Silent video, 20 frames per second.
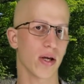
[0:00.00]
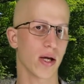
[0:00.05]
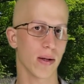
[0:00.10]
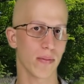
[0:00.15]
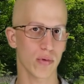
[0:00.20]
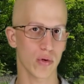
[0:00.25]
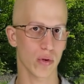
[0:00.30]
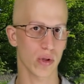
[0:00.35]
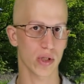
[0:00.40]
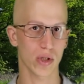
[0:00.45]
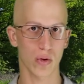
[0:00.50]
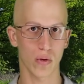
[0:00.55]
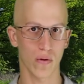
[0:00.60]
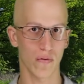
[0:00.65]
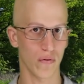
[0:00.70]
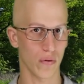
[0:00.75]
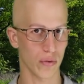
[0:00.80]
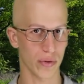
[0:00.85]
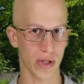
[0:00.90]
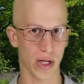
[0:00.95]
have to come to our
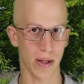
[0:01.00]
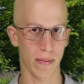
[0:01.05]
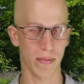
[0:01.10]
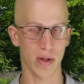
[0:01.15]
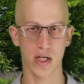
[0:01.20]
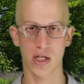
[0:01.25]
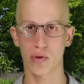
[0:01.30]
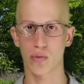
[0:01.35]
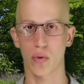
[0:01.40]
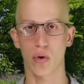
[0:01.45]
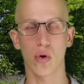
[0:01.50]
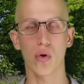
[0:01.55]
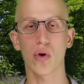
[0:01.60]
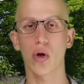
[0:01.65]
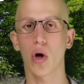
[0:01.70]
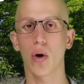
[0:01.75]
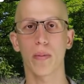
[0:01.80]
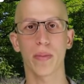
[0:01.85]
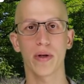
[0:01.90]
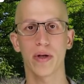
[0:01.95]
school full time because we're
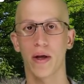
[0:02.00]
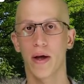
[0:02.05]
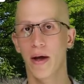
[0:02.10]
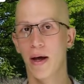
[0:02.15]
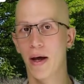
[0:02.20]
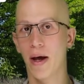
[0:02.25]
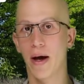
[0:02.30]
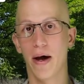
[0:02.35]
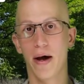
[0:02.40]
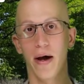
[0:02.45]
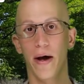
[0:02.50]
only open